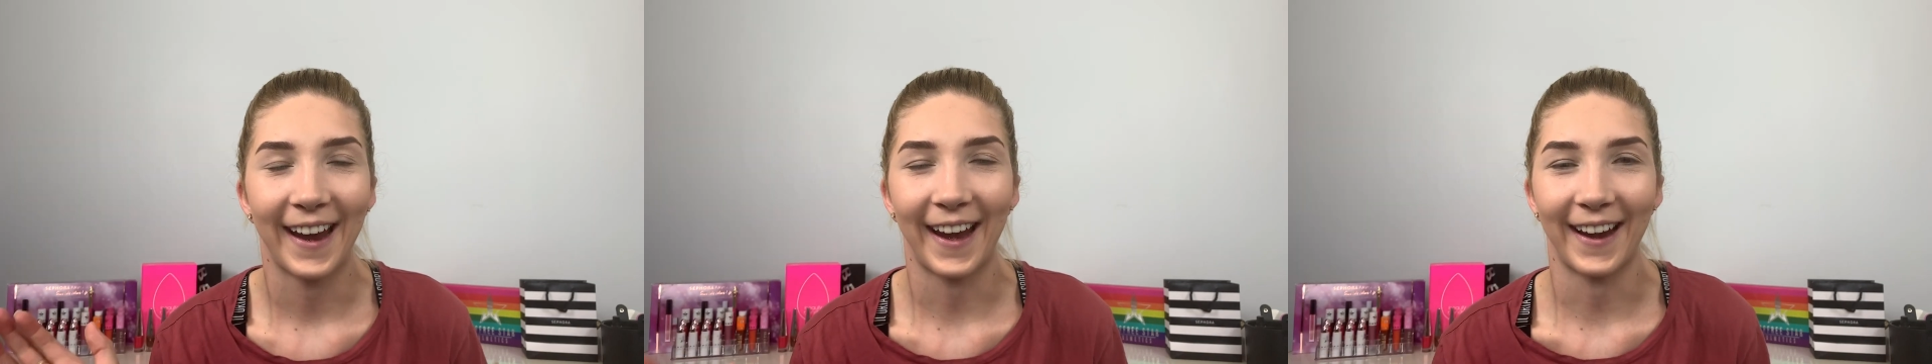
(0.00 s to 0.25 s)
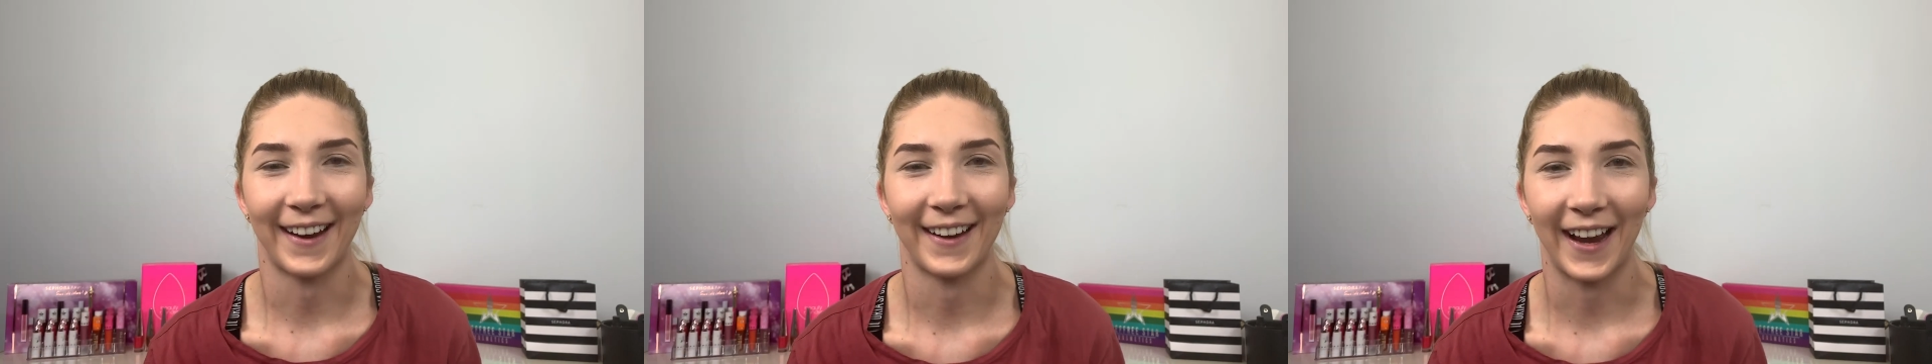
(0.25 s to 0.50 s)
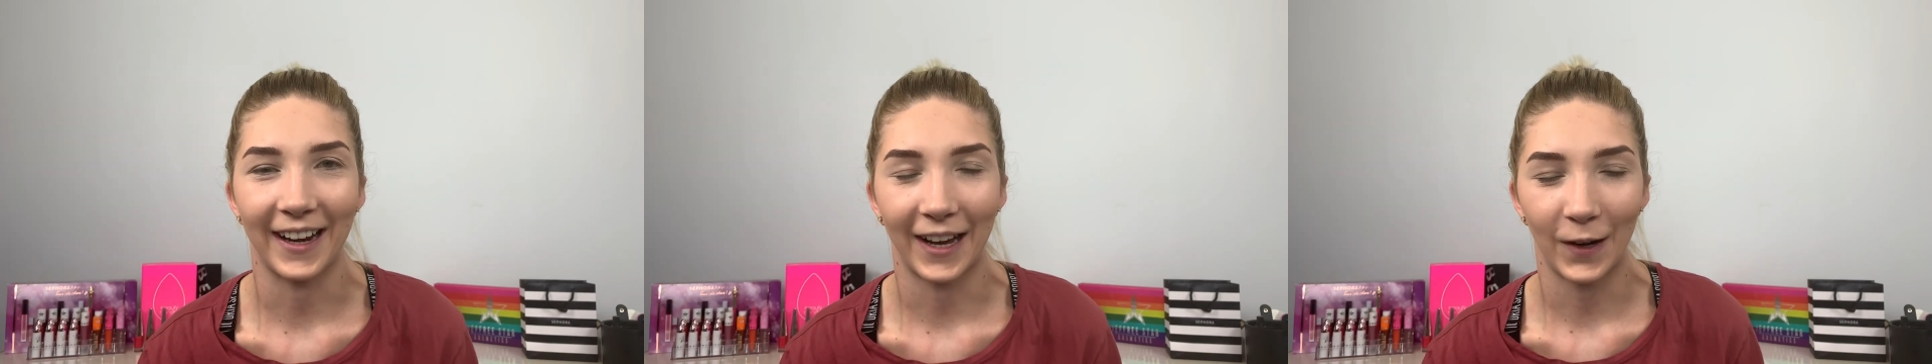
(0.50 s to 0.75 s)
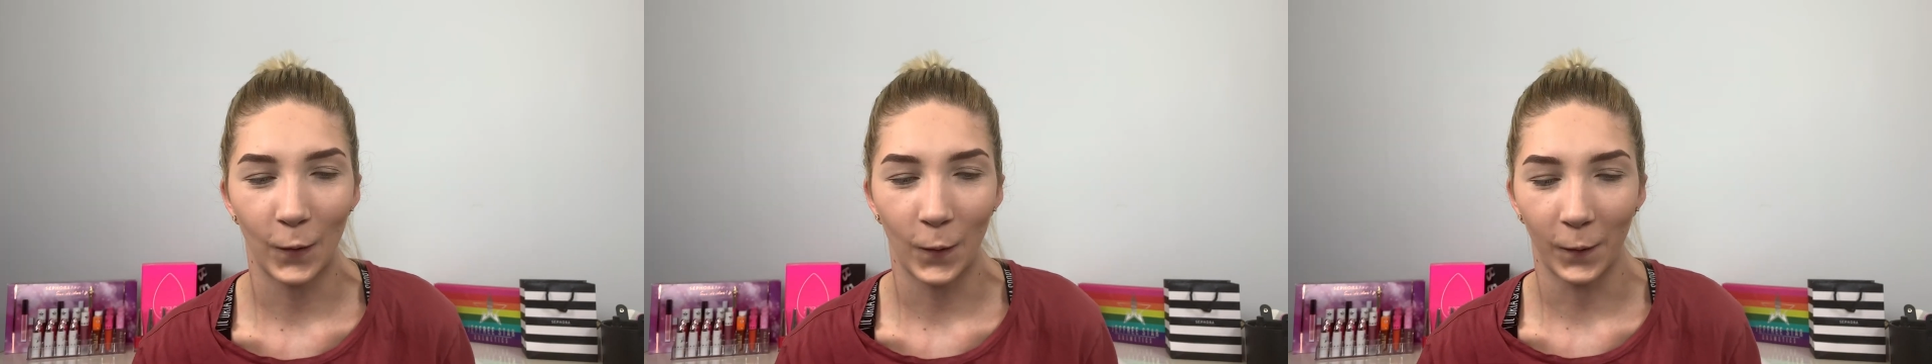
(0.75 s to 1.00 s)
and I
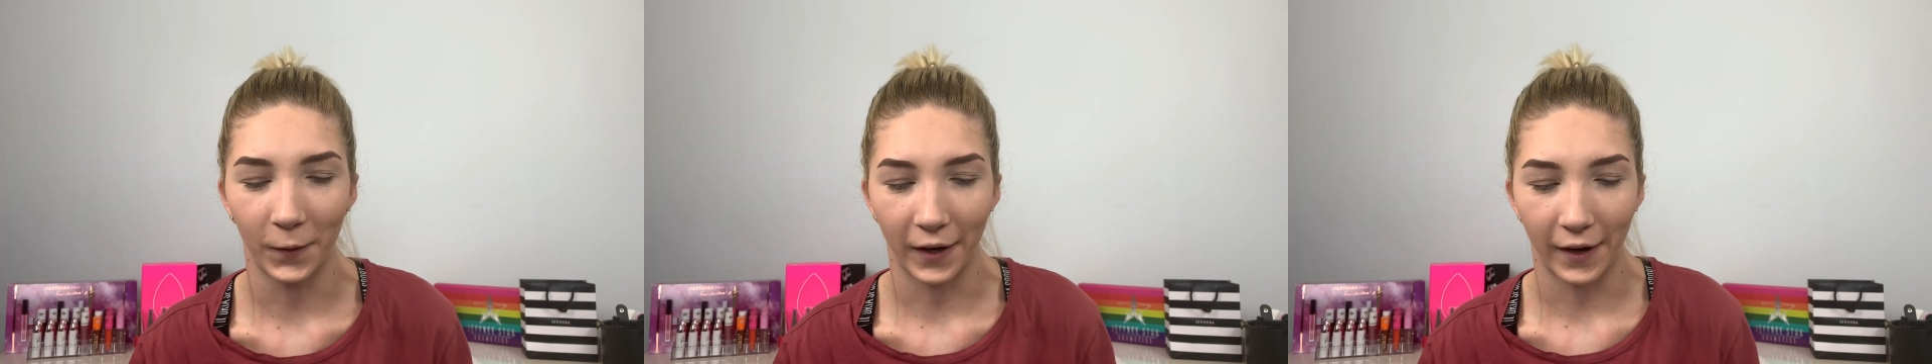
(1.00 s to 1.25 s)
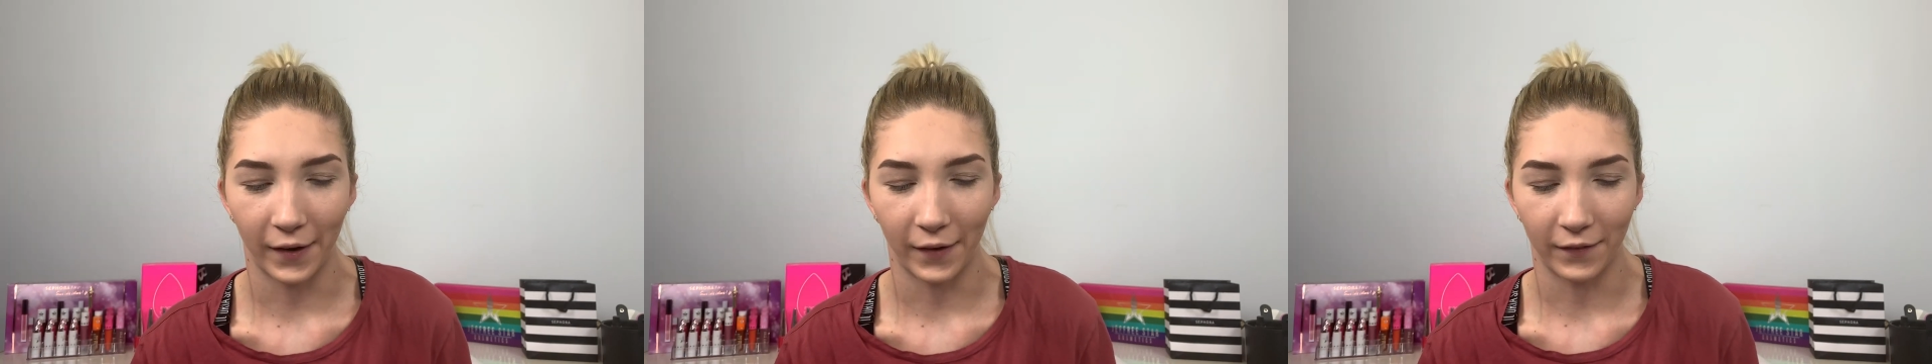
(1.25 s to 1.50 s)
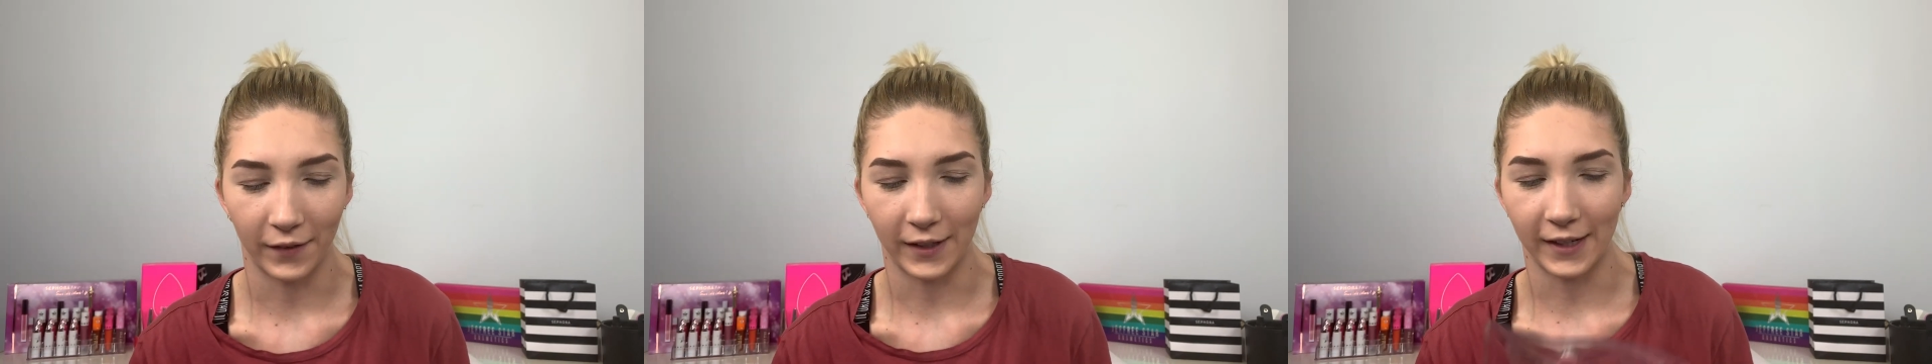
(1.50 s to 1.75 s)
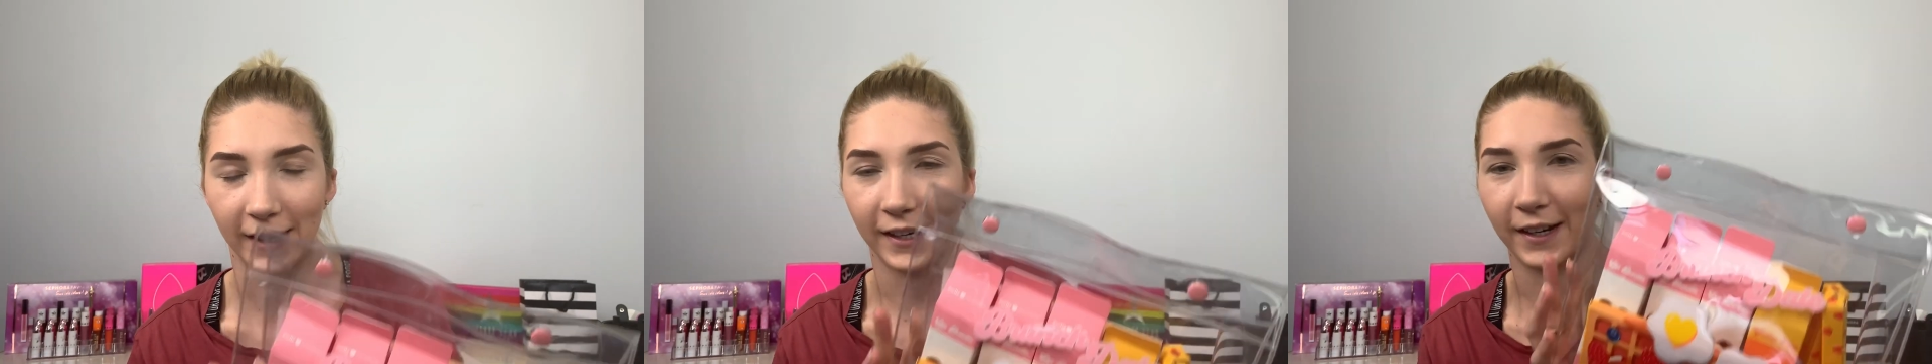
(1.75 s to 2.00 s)
got a hold of
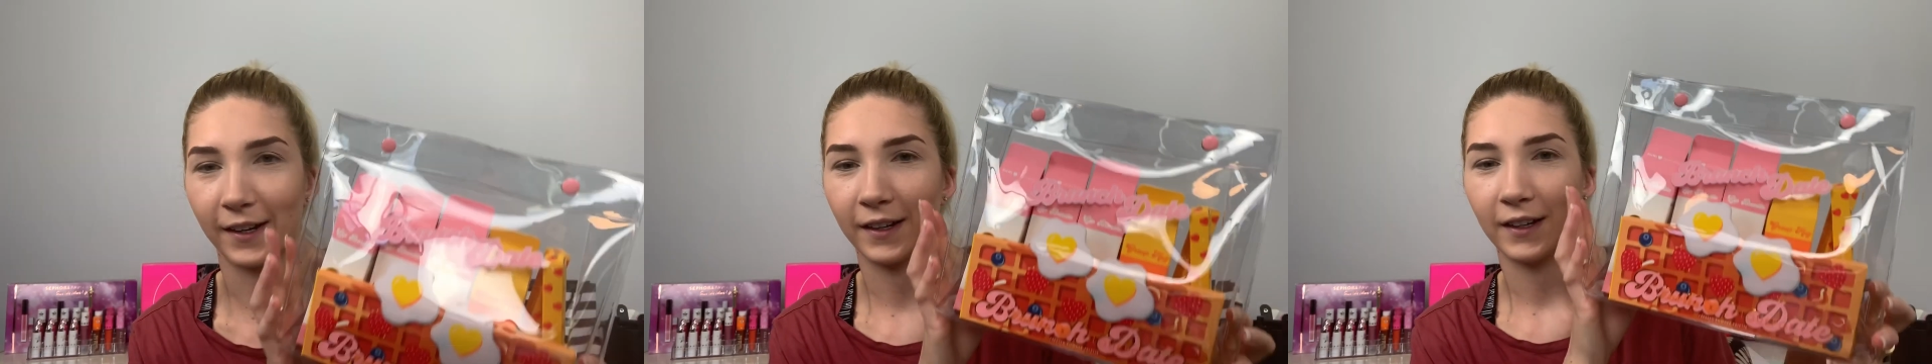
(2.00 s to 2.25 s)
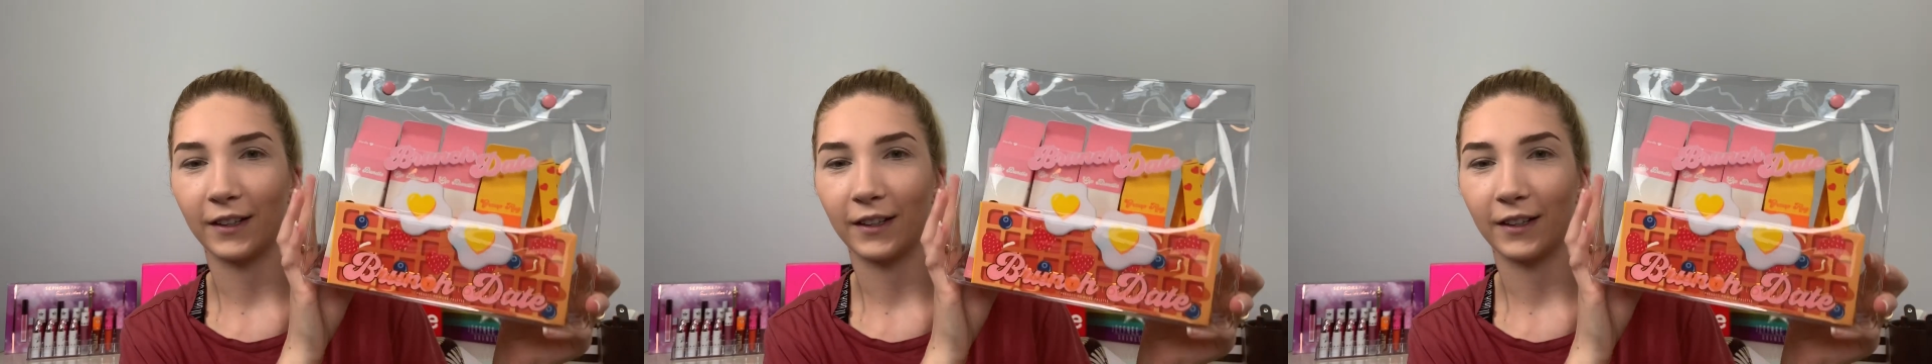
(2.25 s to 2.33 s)
the